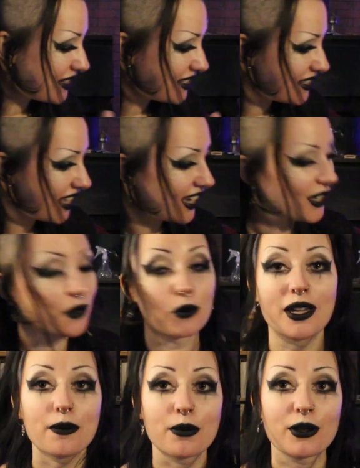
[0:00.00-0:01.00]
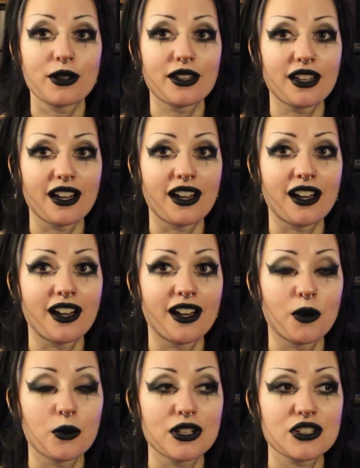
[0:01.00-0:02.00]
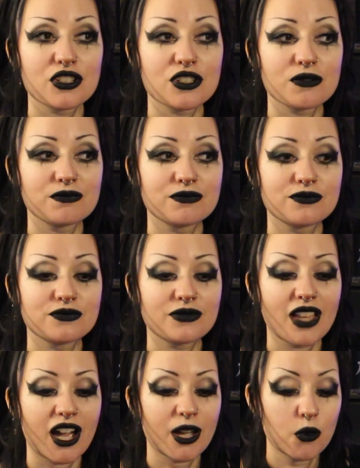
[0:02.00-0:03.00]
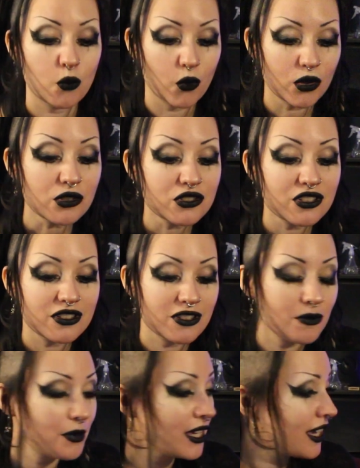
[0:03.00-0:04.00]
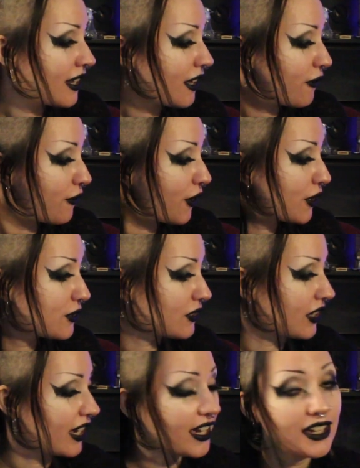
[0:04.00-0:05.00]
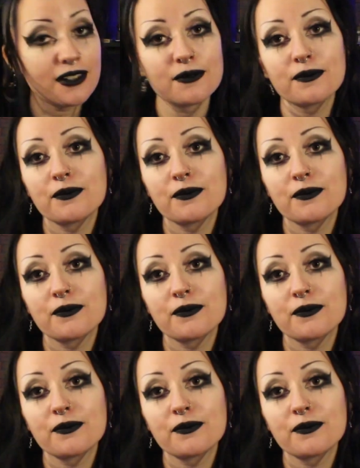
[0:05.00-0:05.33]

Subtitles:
second whip, which I wanted to be an FO today,